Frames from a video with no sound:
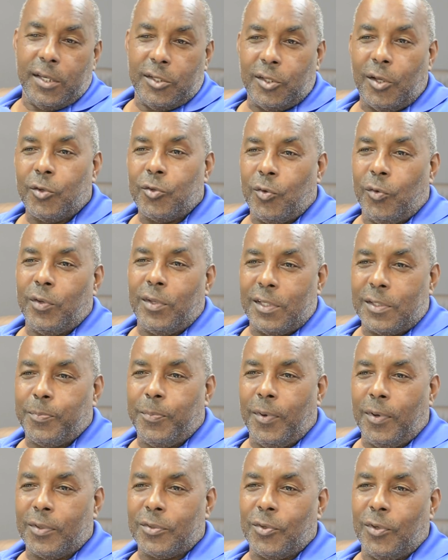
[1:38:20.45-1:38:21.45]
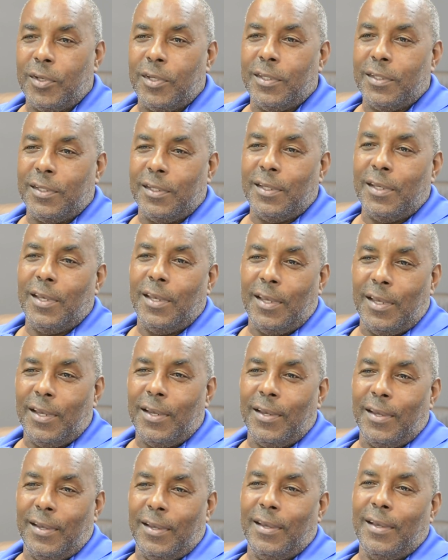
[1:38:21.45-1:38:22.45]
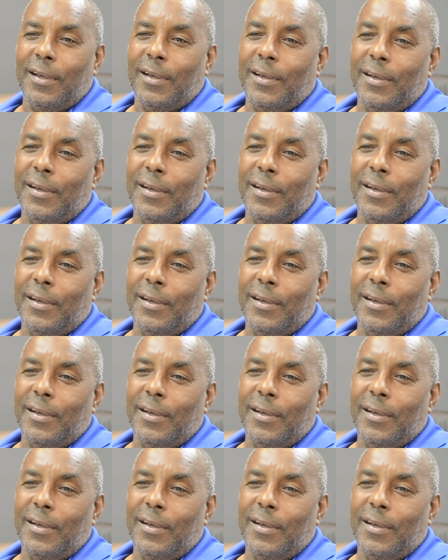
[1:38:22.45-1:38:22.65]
is now doing this book. So he's he, he